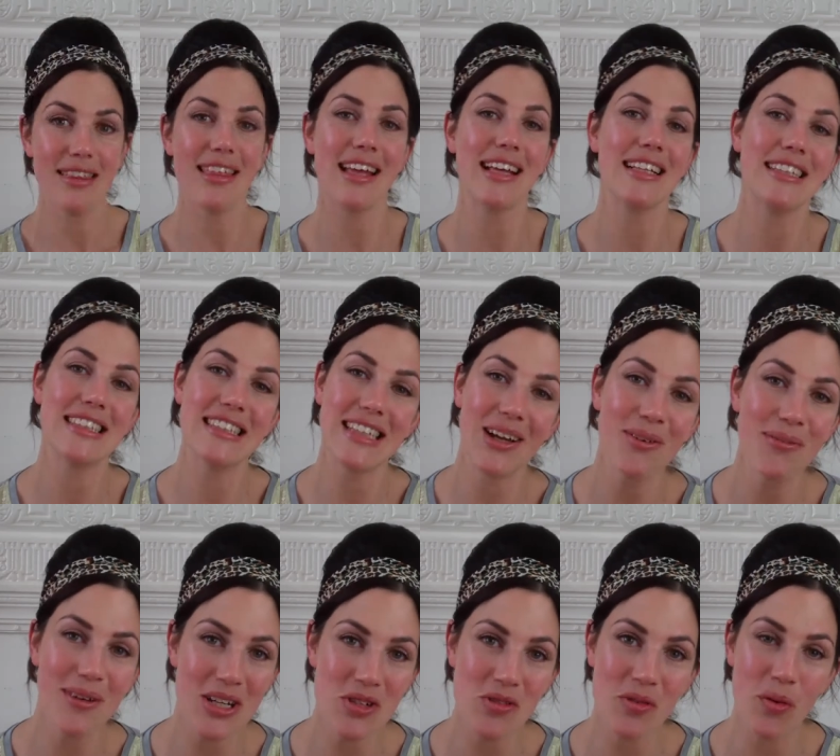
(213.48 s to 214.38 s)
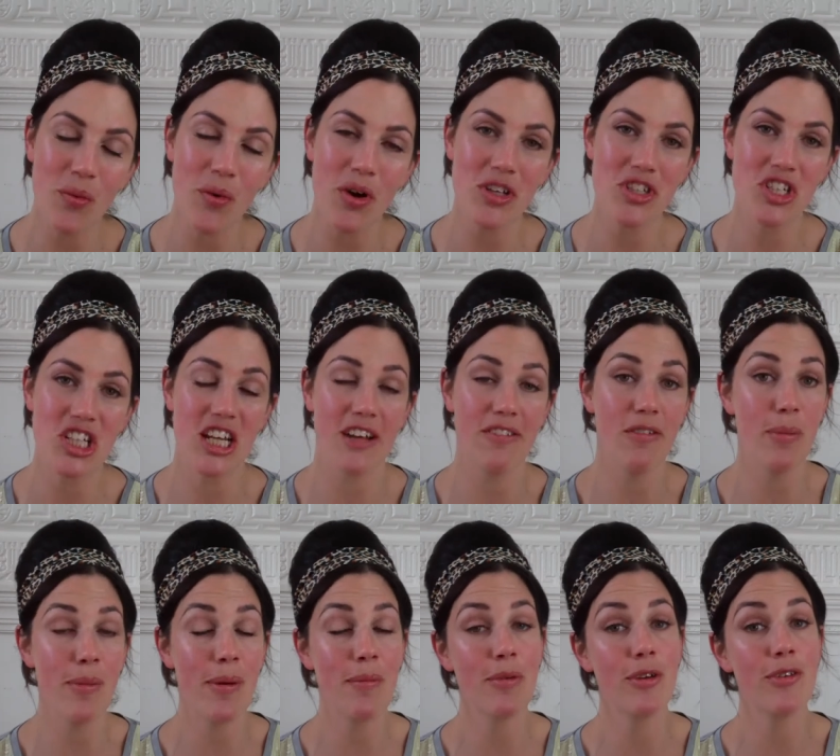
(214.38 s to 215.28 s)
Thanks so much for watching.
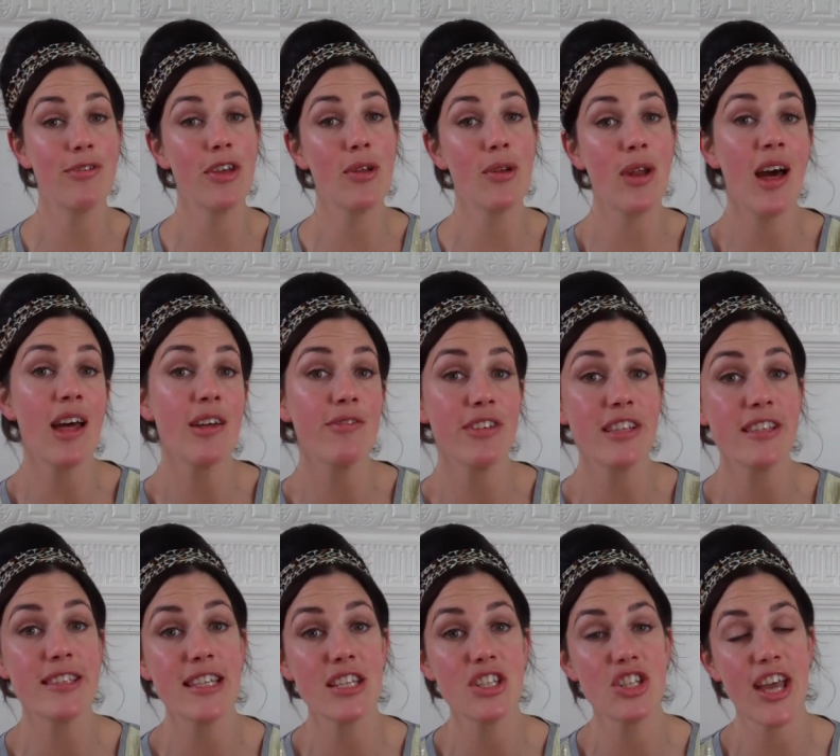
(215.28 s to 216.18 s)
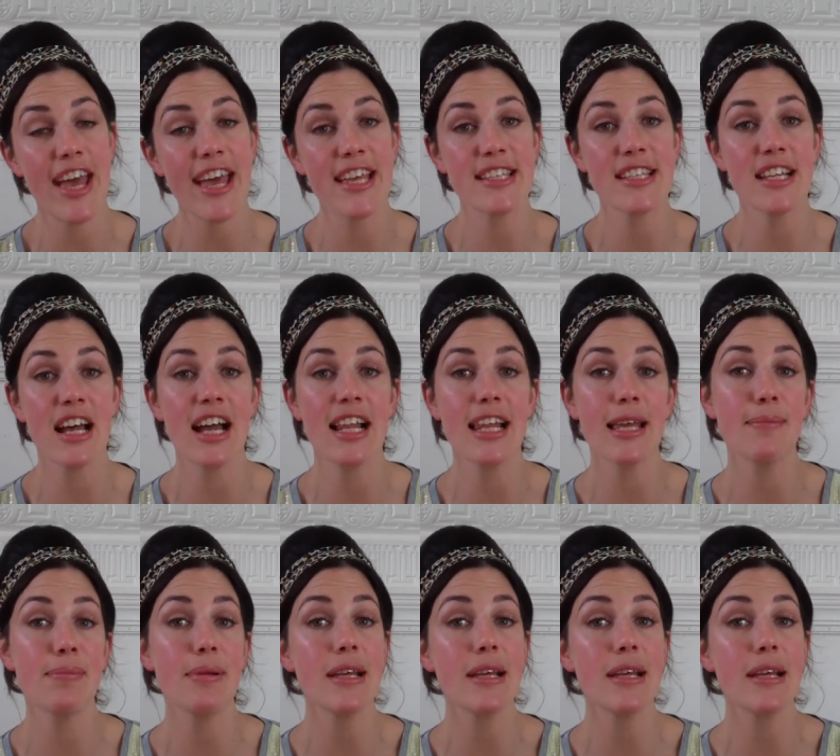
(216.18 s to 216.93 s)
Remember, if you like vintage hairstyling,